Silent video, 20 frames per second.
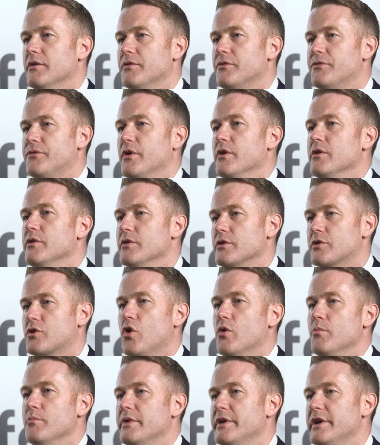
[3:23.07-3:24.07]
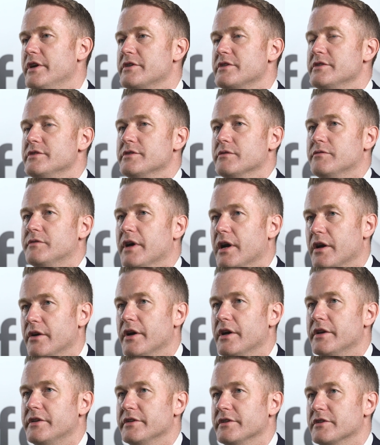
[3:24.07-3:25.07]
further combinations of
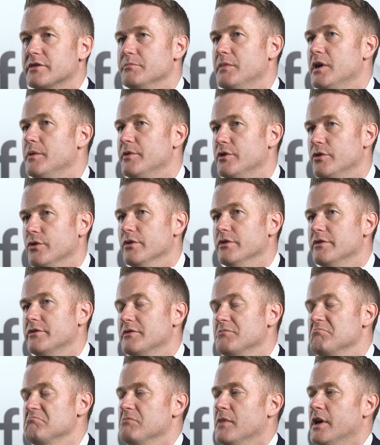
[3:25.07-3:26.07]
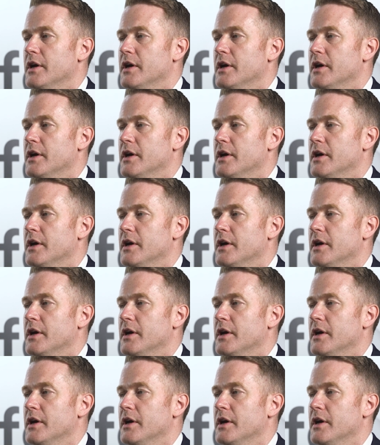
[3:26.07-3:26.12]
diuretics may be used.